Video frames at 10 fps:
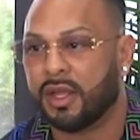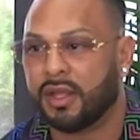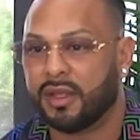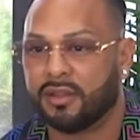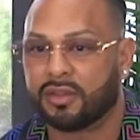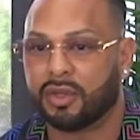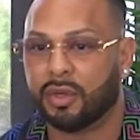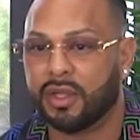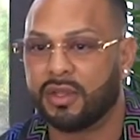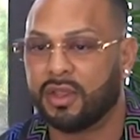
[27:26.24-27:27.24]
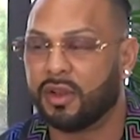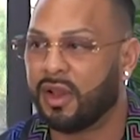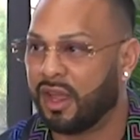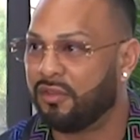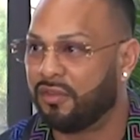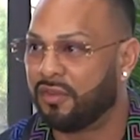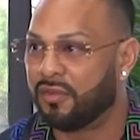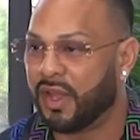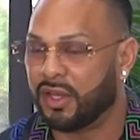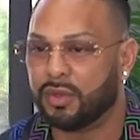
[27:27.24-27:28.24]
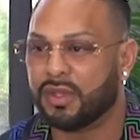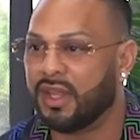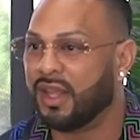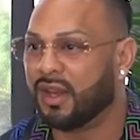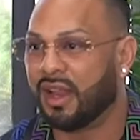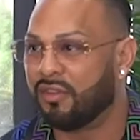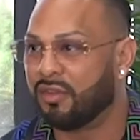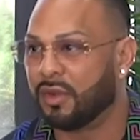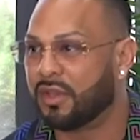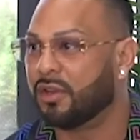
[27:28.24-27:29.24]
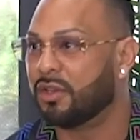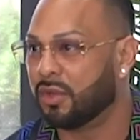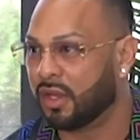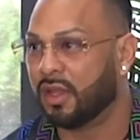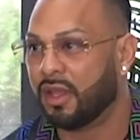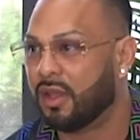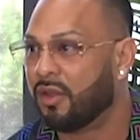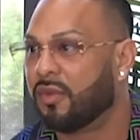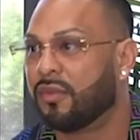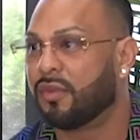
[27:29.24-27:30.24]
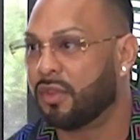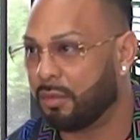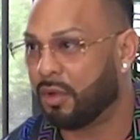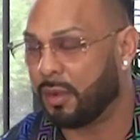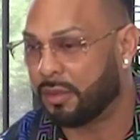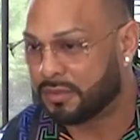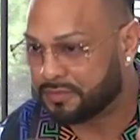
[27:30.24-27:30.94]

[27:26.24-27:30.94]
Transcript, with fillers: is go into their life and do a day in the life of what they're doing for their prep.